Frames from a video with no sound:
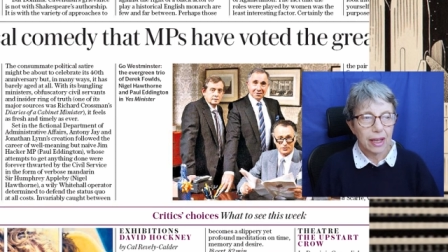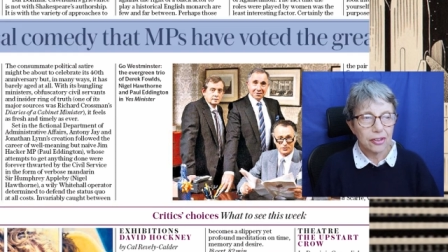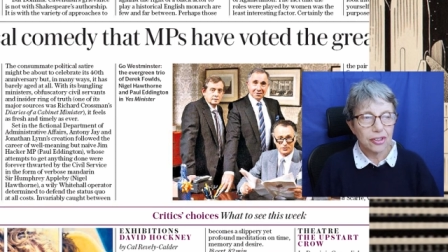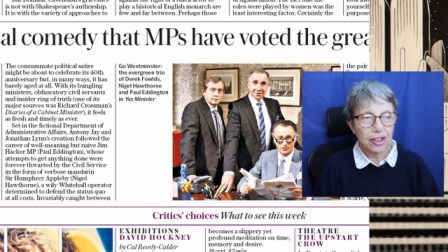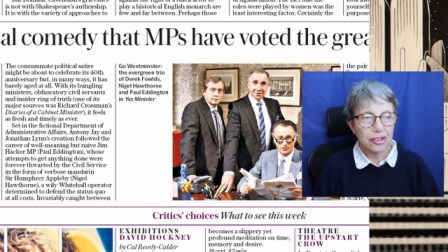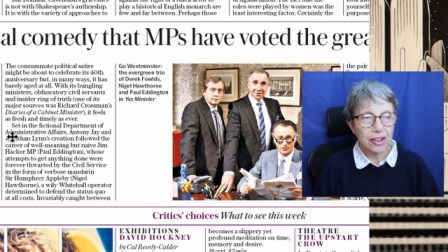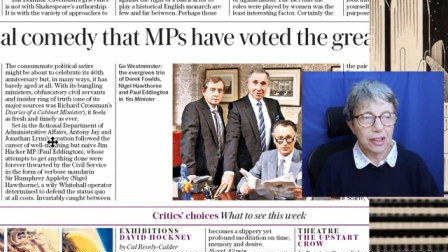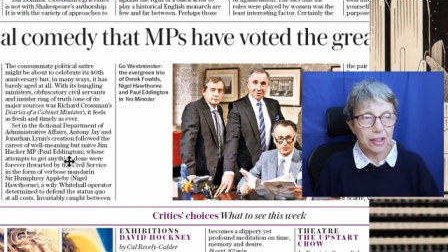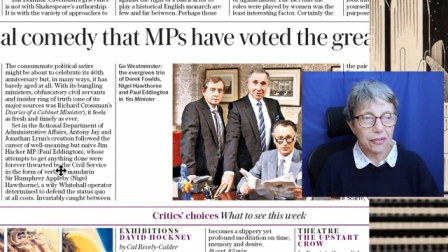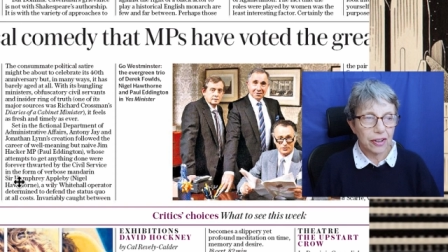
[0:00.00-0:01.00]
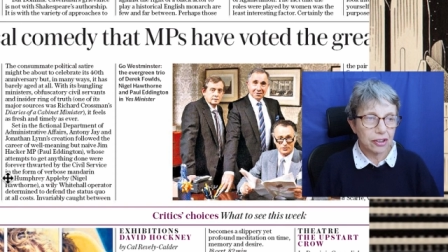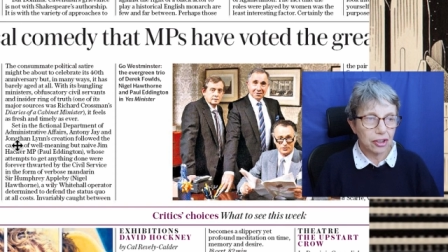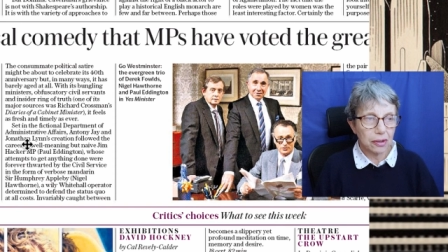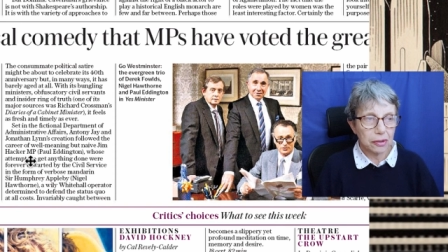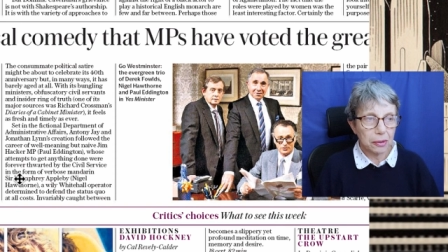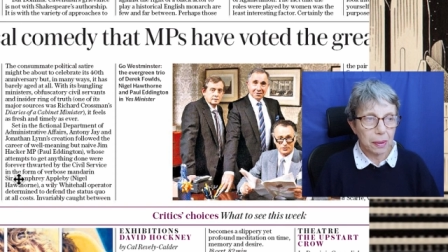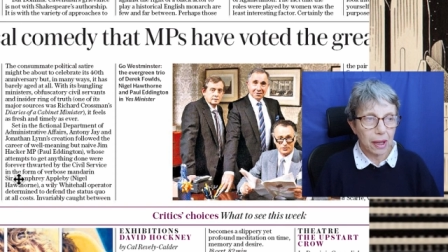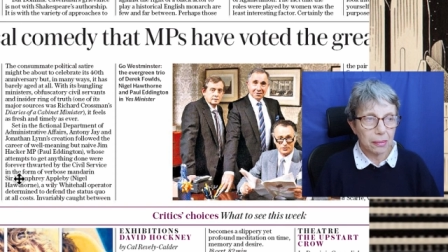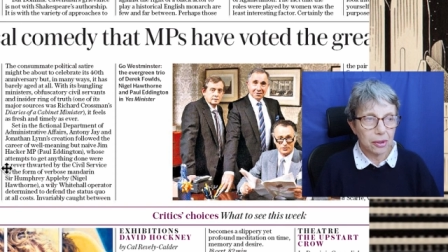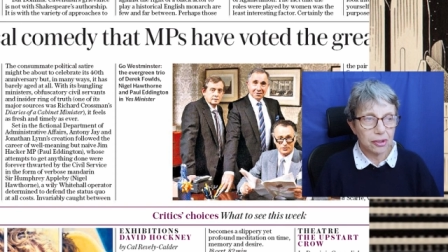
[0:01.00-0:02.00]
Uh, set in the fictional
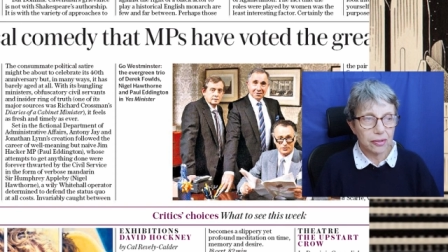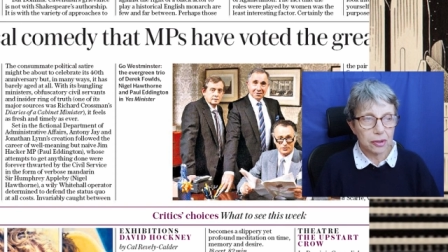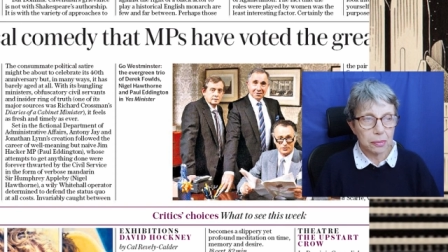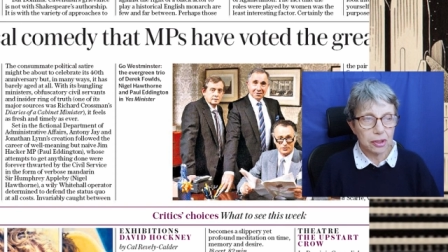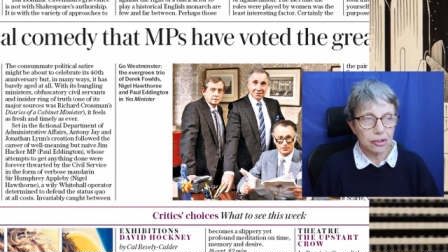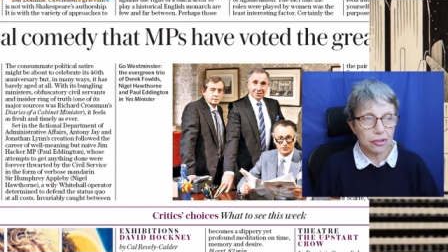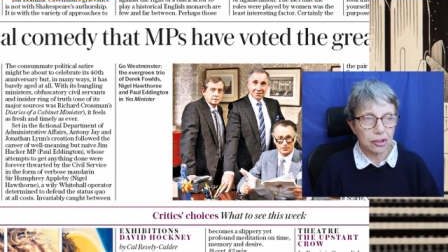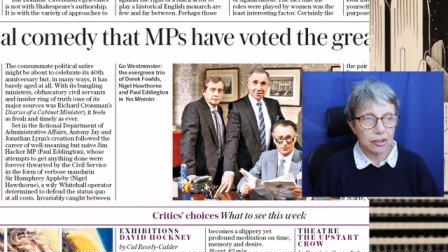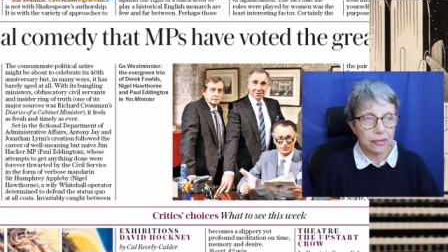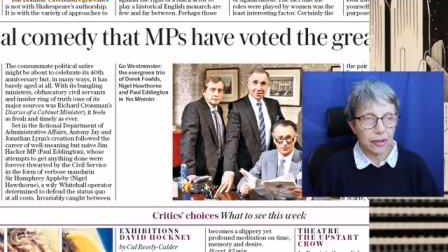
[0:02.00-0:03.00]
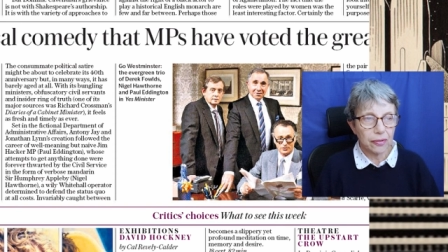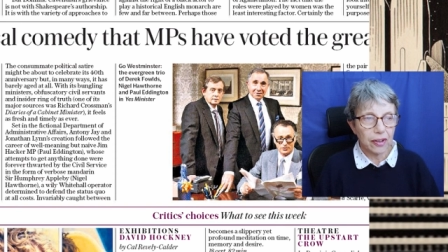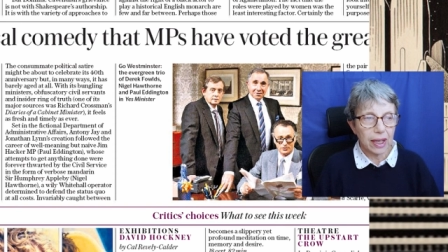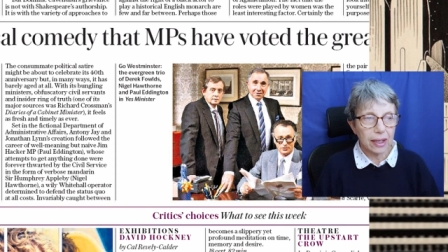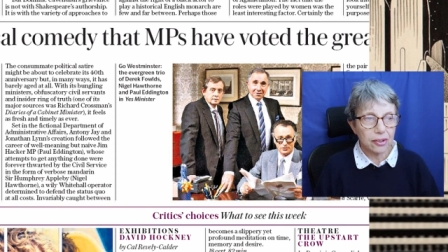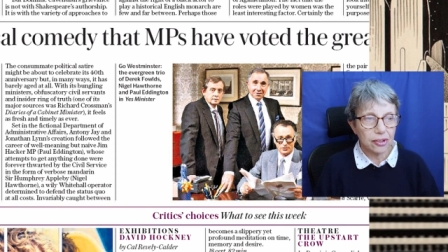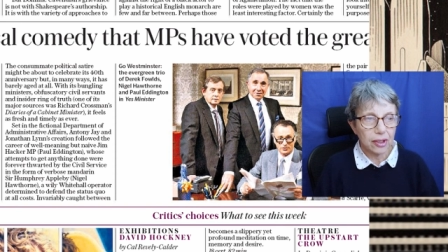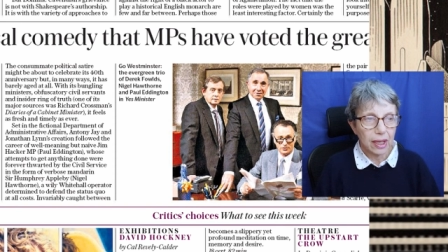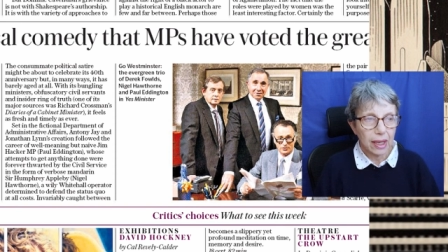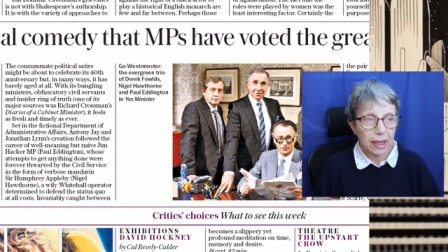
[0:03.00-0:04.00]
Department of Administrative Affairs,